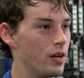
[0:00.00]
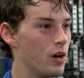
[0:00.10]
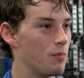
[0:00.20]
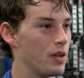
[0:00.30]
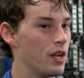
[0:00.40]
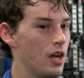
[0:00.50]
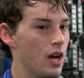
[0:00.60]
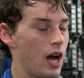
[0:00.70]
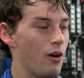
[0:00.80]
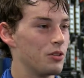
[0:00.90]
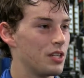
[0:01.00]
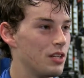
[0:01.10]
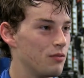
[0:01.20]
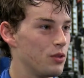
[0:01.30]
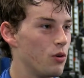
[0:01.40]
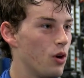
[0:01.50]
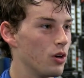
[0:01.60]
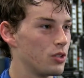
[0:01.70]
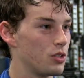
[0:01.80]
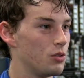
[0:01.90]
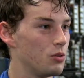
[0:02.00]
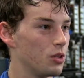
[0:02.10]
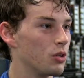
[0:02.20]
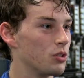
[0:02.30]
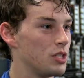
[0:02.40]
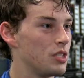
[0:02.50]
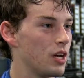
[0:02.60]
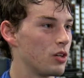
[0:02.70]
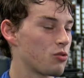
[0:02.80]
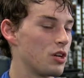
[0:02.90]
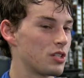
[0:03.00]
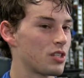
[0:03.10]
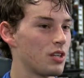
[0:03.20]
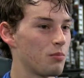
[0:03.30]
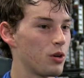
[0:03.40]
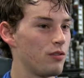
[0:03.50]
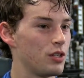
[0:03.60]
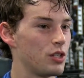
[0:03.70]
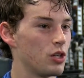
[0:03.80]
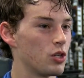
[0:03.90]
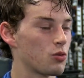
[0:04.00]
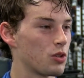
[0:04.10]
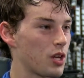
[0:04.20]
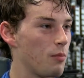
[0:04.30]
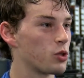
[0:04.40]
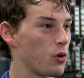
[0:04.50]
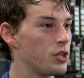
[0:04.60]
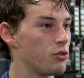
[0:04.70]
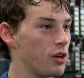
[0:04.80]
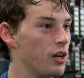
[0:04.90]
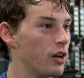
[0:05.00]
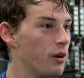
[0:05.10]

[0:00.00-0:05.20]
up and how attentive you are to the little details, whereas previous years was how much weight you can get